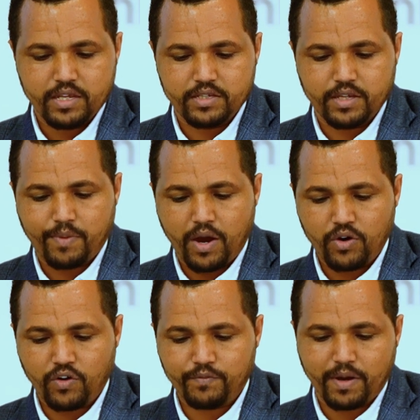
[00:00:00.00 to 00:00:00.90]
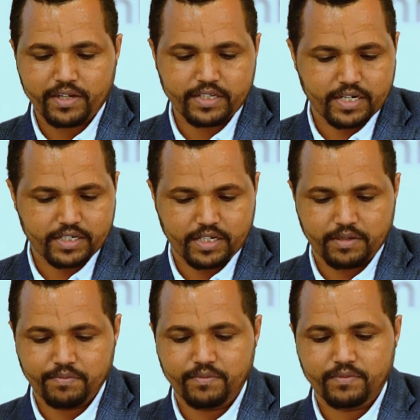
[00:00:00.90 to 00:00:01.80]
The power of
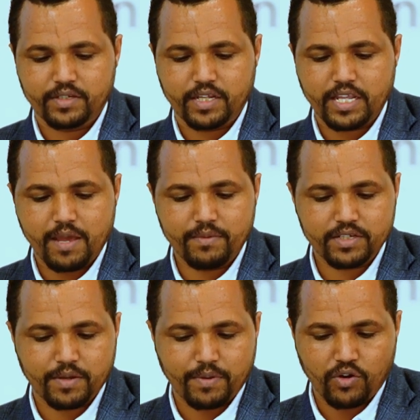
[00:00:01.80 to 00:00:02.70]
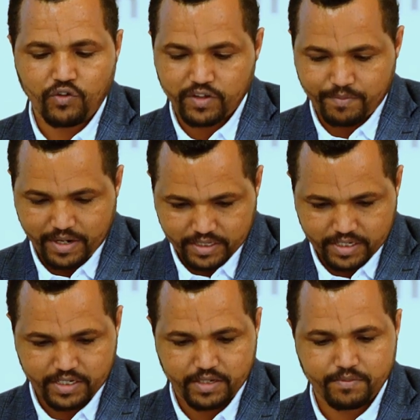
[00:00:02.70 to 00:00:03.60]
partnership. The theme is the power of the
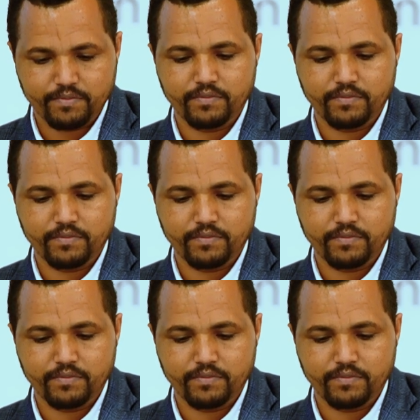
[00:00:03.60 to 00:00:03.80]
partnership,